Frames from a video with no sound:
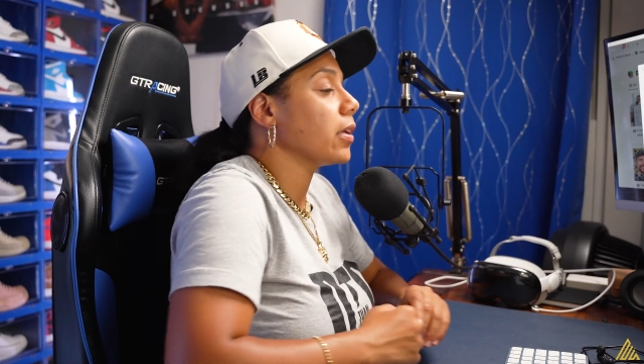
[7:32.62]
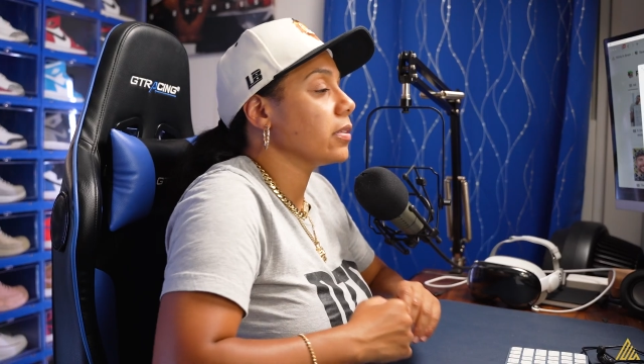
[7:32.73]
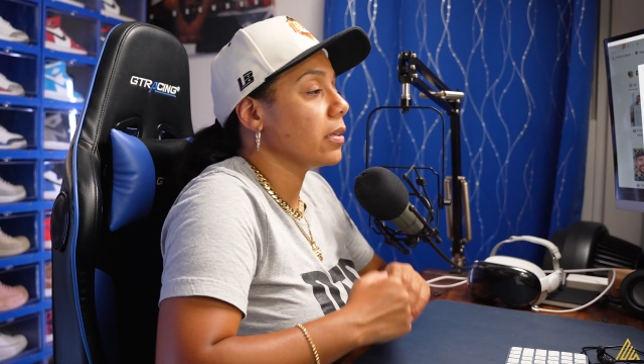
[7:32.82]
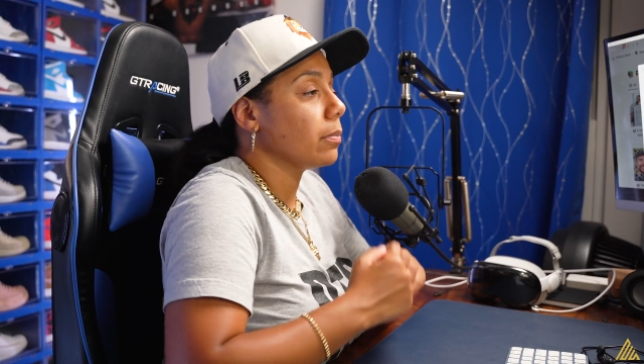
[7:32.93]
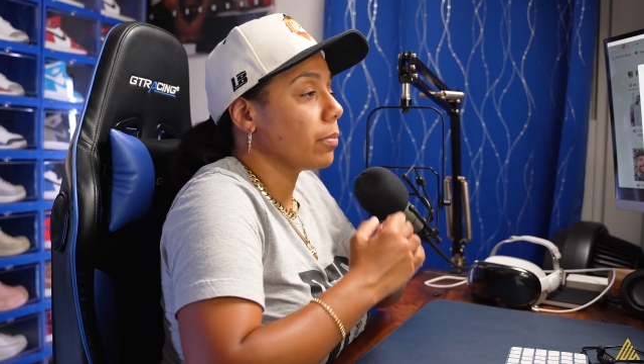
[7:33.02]

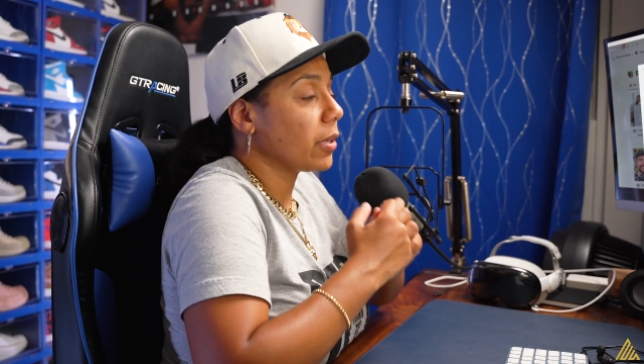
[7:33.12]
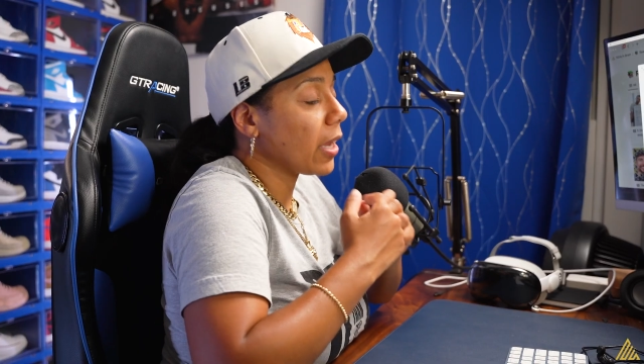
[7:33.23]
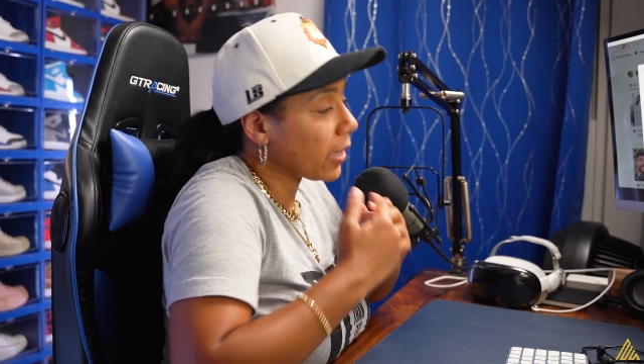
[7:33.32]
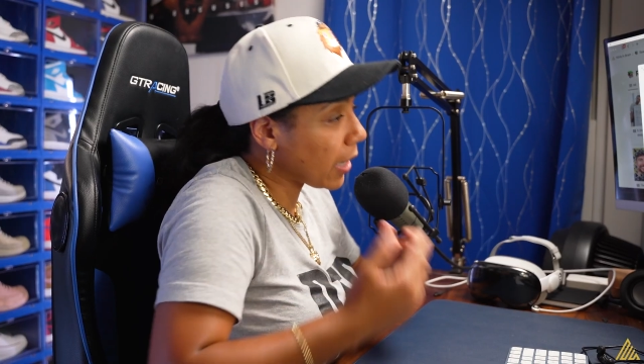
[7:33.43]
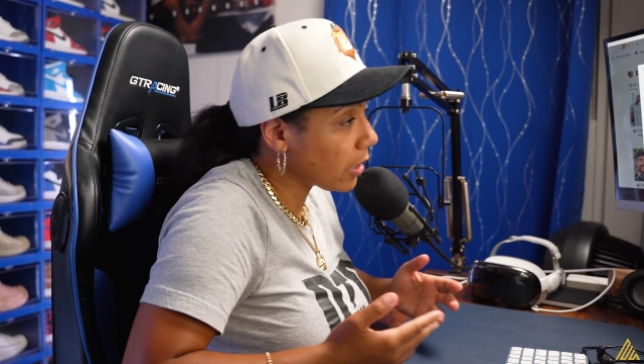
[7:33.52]
content,
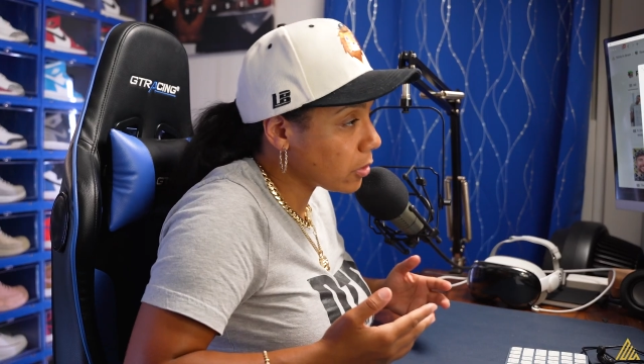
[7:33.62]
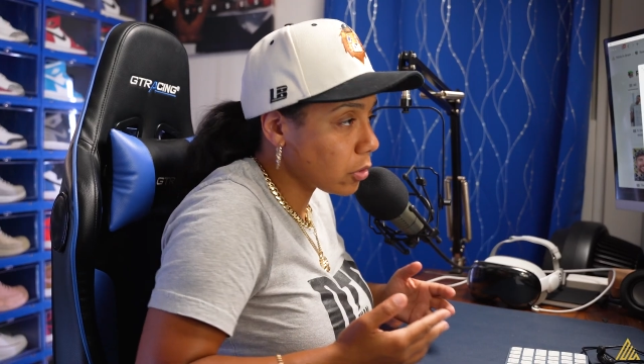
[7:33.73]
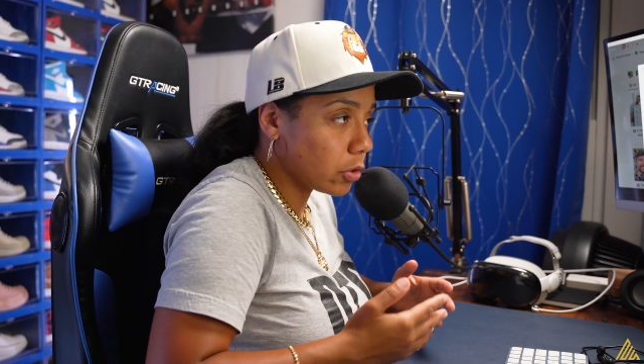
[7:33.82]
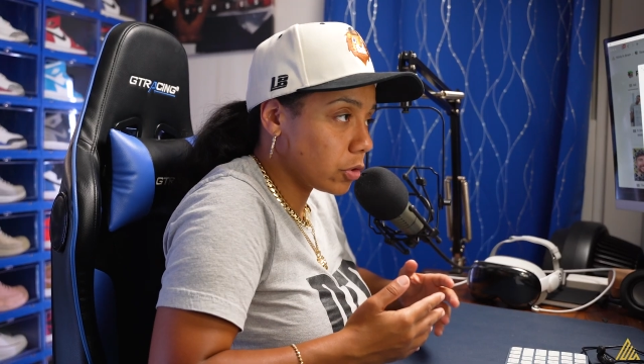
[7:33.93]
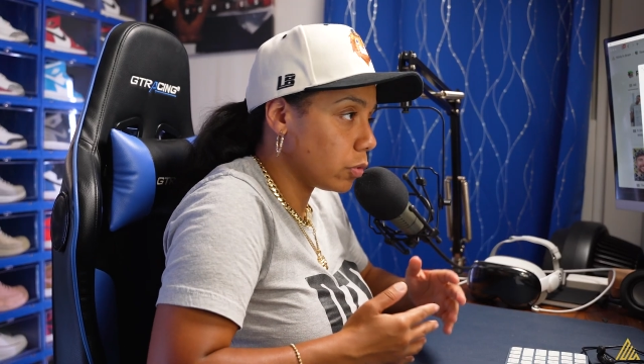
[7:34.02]
but I gotta
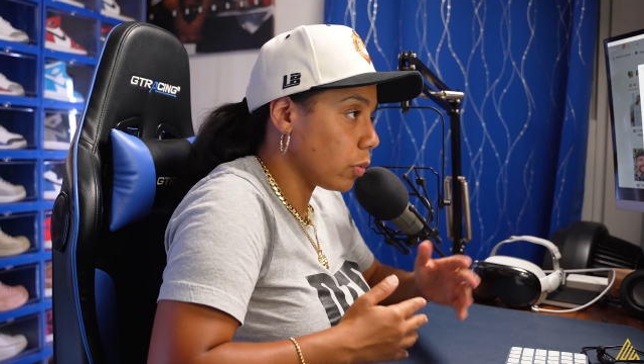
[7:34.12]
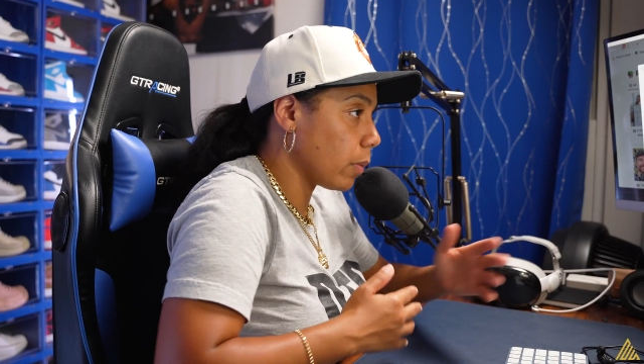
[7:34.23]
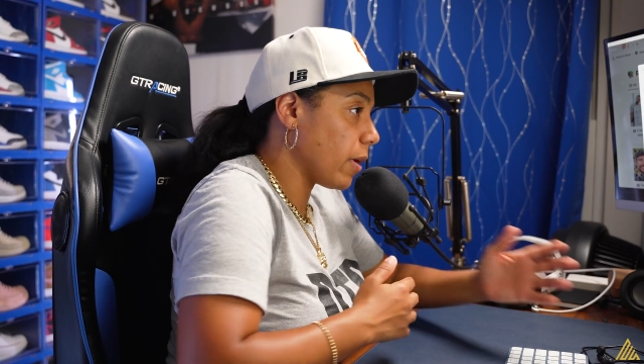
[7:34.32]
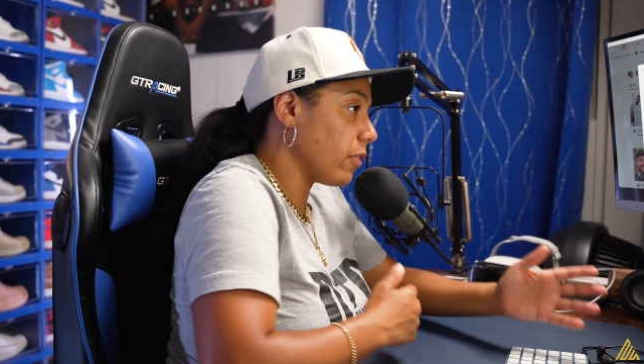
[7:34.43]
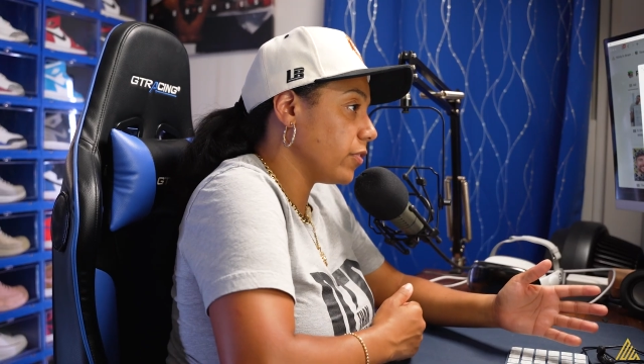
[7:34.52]
talk to you
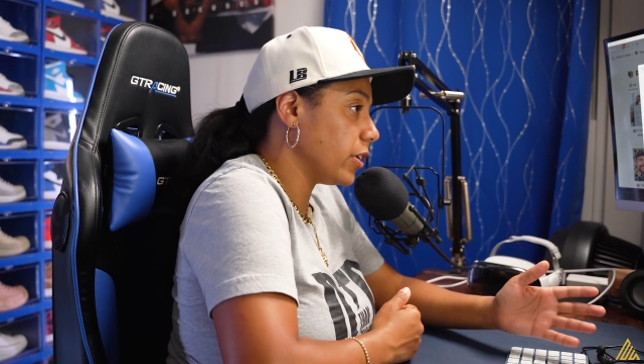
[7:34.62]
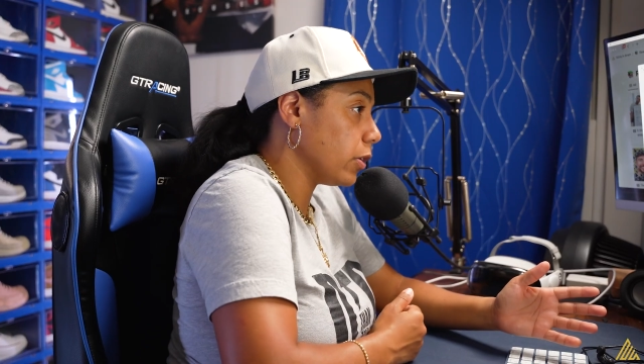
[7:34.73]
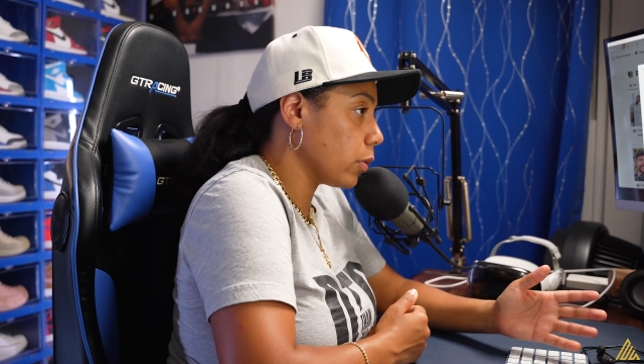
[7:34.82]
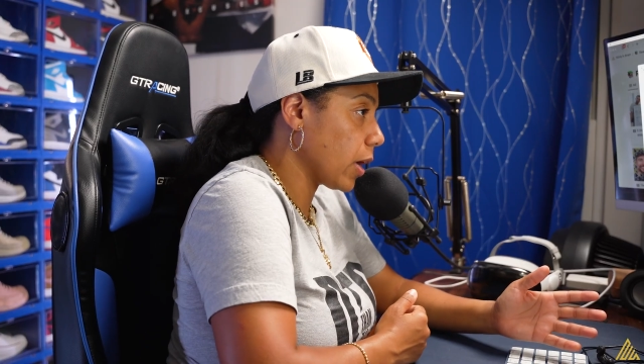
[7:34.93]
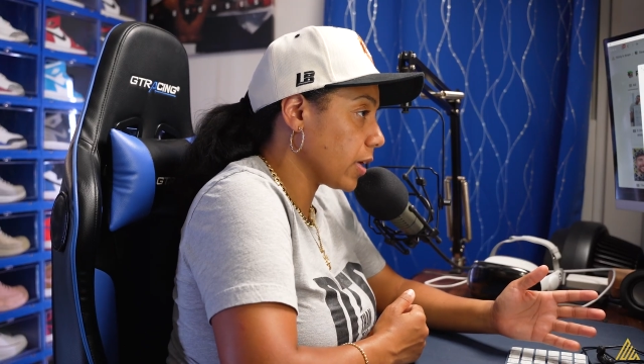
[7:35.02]
about video